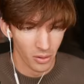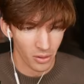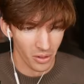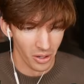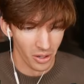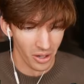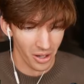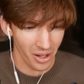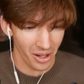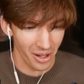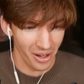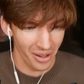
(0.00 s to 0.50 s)

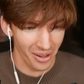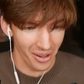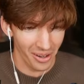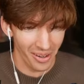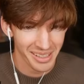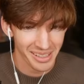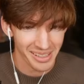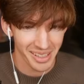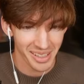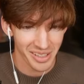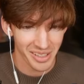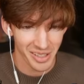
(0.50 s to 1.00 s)
Oh,
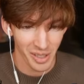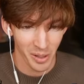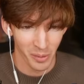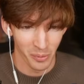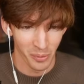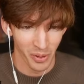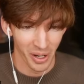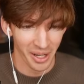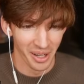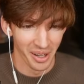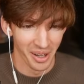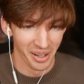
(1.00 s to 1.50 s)
he's gonna jump
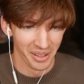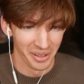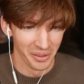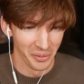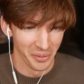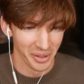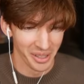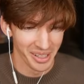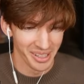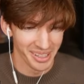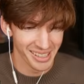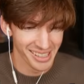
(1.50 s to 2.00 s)
right on
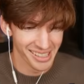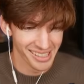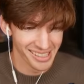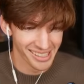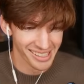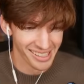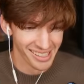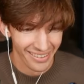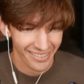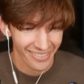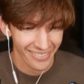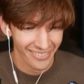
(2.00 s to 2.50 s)
one of
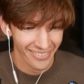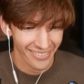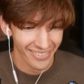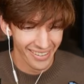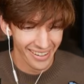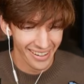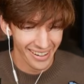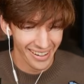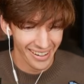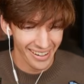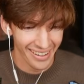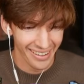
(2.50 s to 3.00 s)
these.
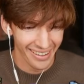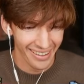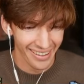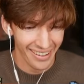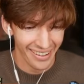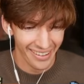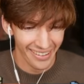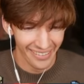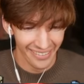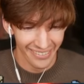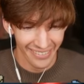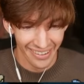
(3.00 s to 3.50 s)

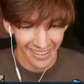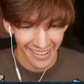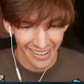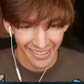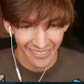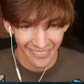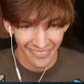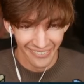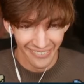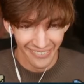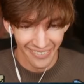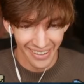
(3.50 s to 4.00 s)
Whoa,
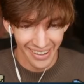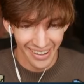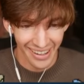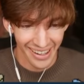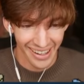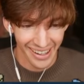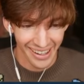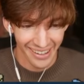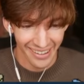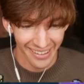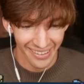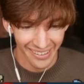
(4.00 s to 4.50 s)

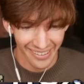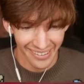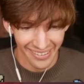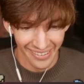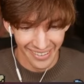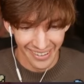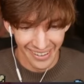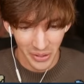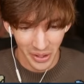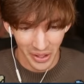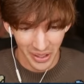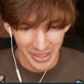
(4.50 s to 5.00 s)

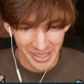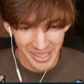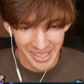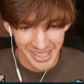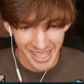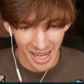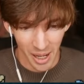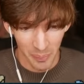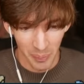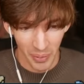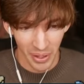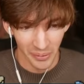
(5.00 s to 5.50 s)
whoa. Don't
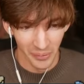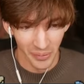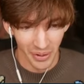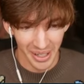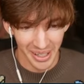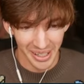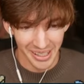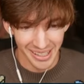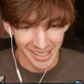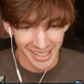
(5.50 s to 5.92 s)
step on one of